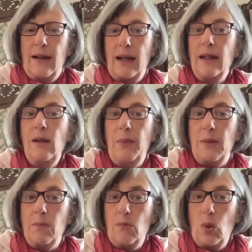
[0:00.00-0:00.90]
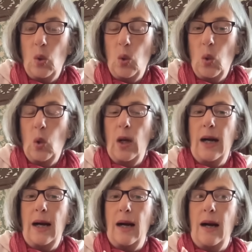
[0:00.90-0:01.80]
a little bit more
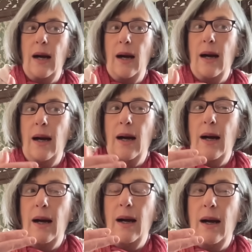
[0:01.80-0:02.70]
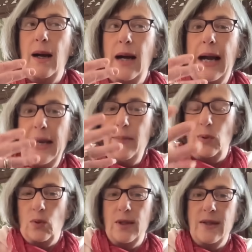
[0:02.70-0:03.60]
uh,
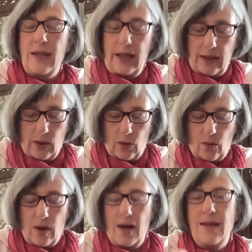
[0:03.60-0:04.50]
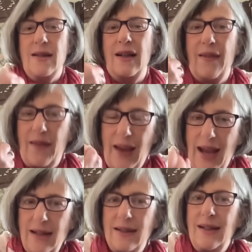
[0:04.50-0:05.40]
able to see the horizon. And
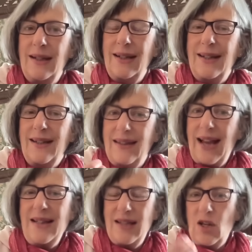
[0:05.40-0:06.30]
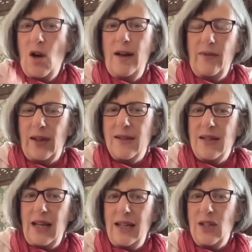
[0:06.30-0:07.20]
that that's kind of
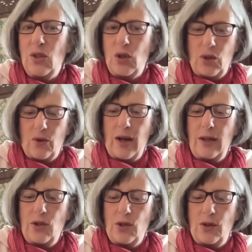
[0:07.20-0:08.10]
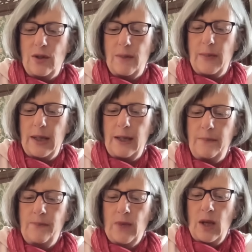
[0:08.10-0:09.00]
extending to your attitude to money.
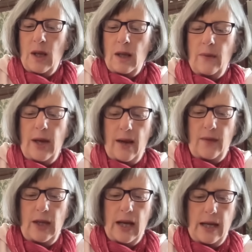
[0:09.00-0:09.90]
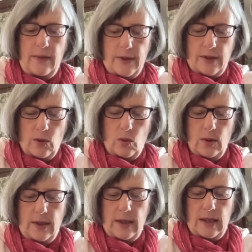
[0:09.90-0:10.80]
Now we have the Eight of
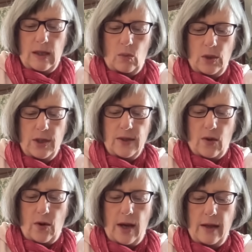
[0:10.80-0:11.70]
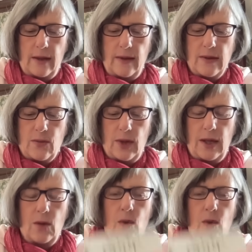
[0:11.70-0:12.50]
Swords, uh, which is crowning this reading,